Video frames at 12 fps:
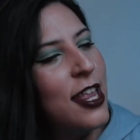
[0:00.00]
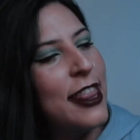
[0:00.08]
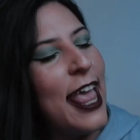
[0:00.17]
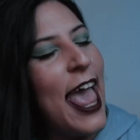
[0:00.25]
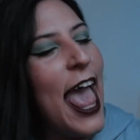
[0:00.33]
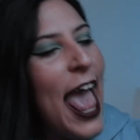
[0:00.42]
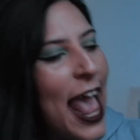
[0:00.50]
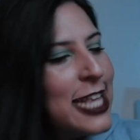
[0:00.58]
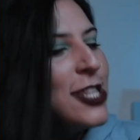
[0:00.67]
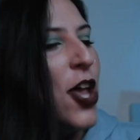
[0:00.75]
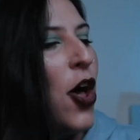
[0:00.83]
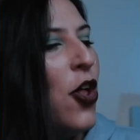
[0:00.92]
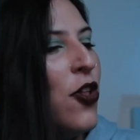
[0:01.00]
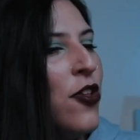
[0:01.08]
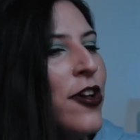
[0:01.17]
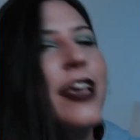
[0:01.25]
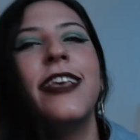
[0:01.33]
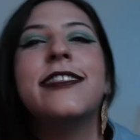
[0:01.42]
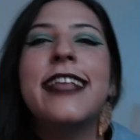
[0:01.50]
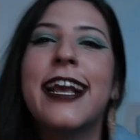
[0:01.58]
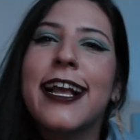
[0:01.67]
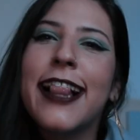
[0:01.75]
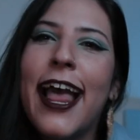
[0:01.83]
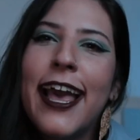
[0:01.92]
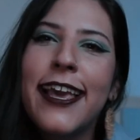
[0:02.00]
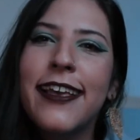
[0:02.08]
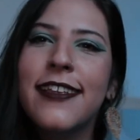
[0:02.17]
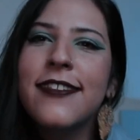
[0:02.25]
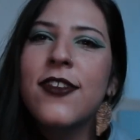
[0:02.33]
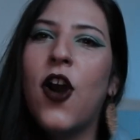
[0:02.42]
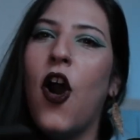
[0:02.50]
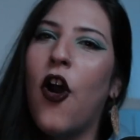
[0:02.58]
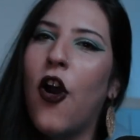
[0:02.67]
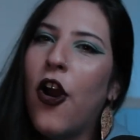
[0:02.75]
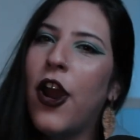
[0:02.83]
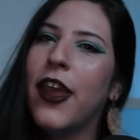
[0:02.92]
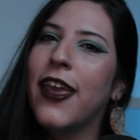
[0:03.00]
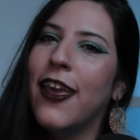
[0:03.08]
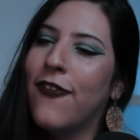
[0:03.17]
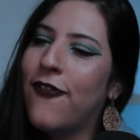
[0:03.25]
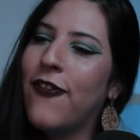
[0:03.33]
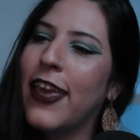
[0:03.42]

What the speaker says: the asshole is the client or if